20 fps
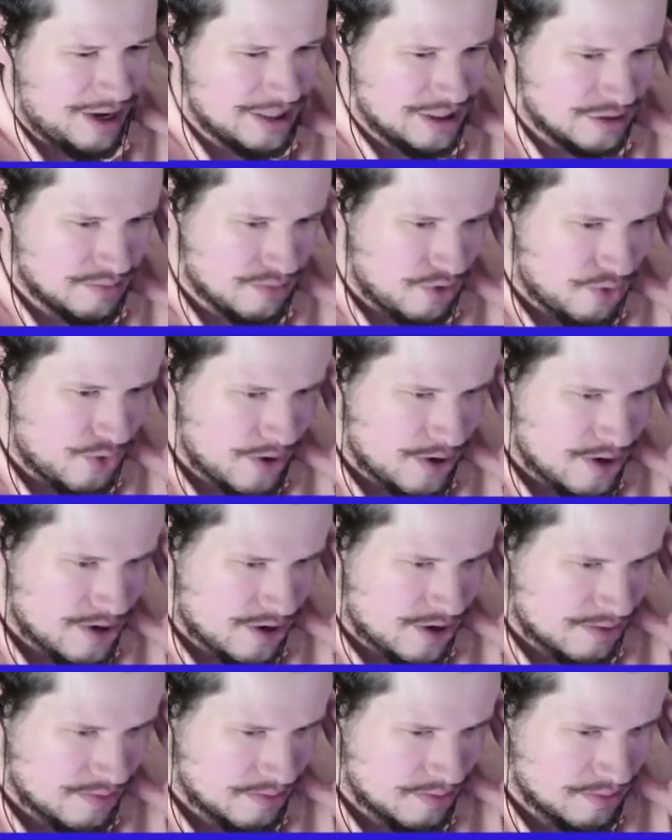more
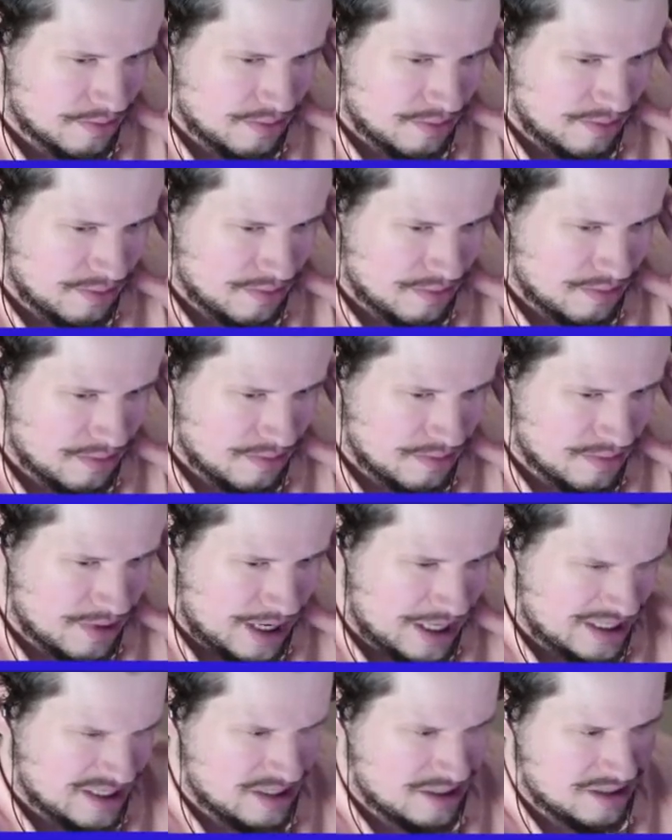
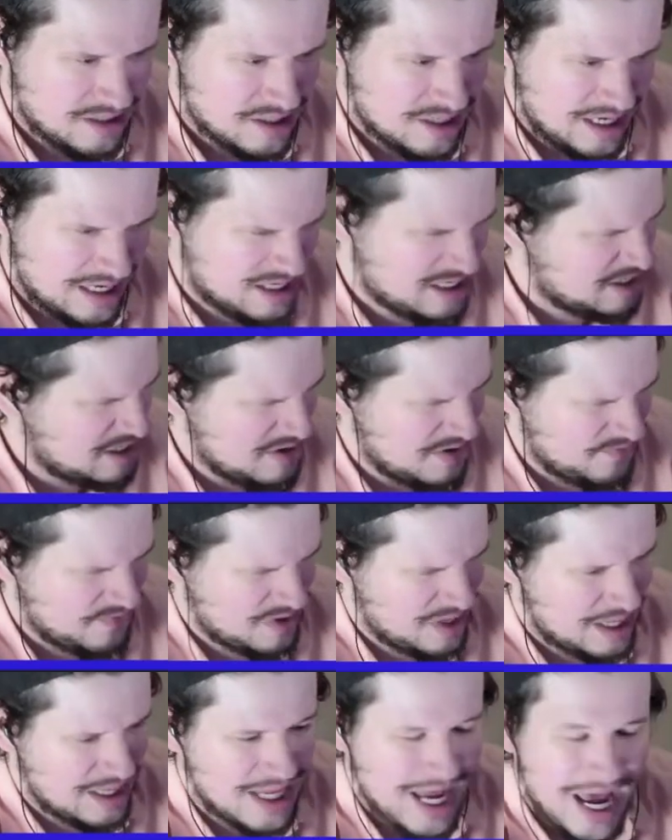addictive
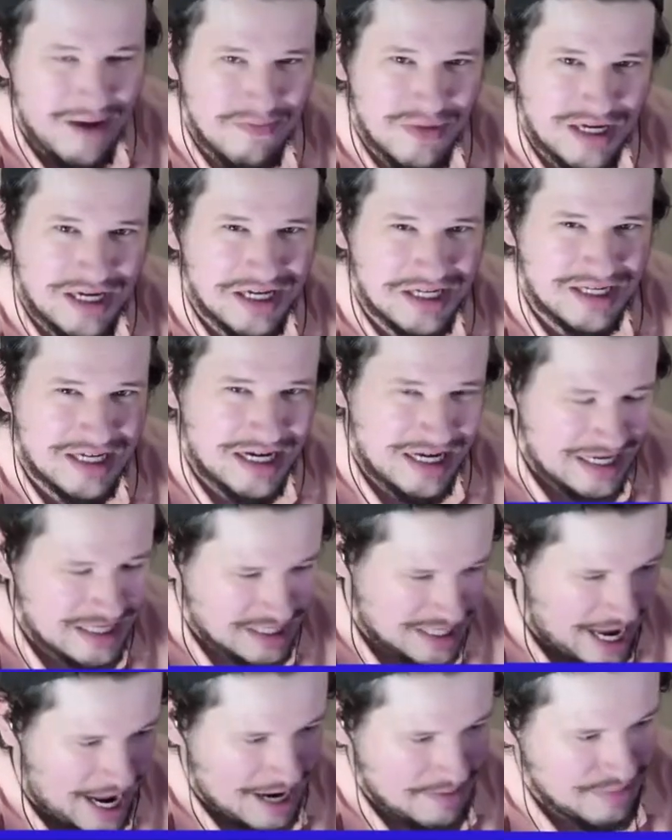than that because it is
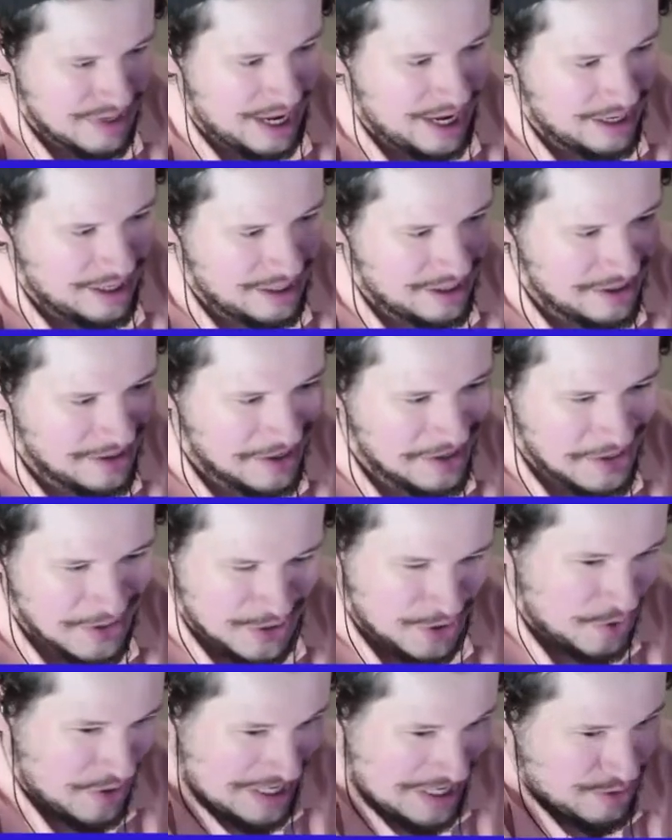time gated.
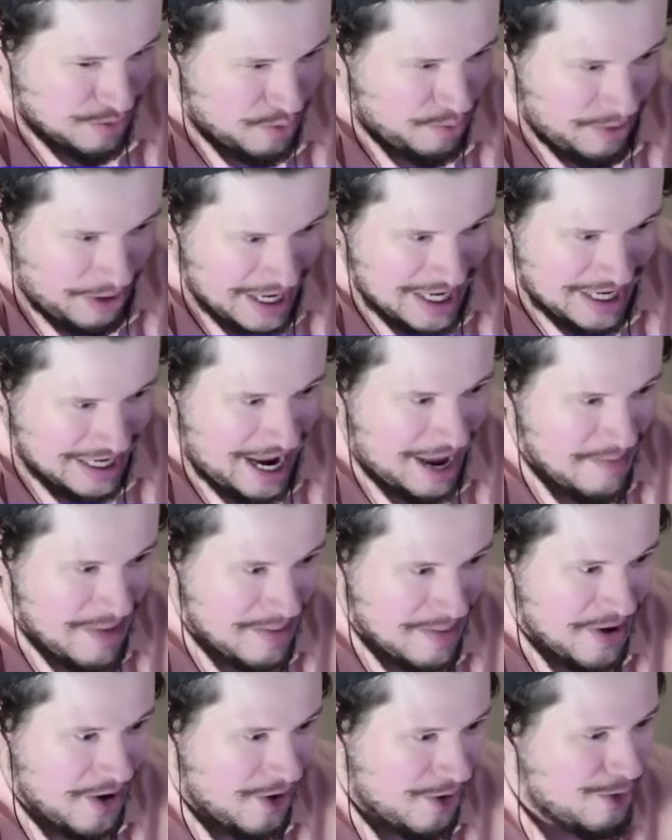So it is like an
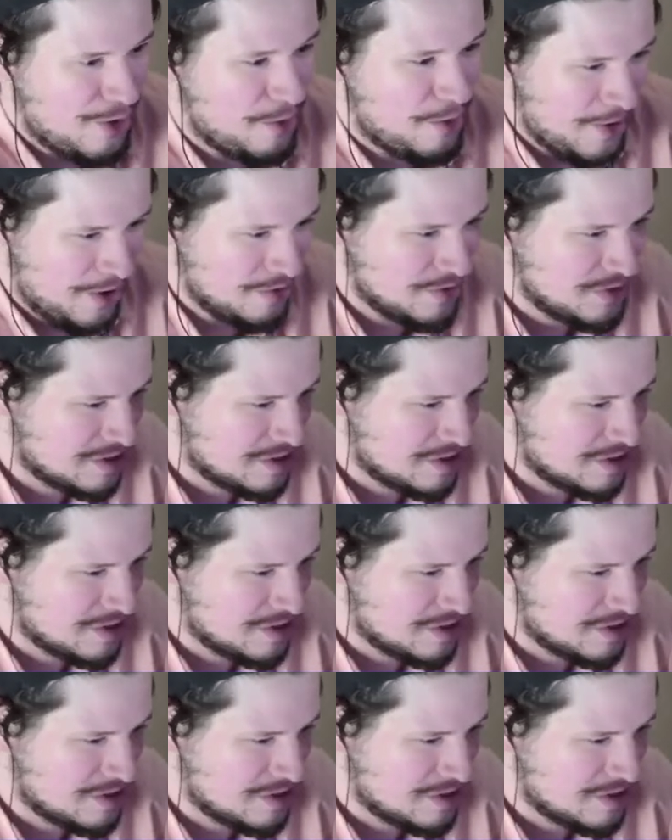MMO almost.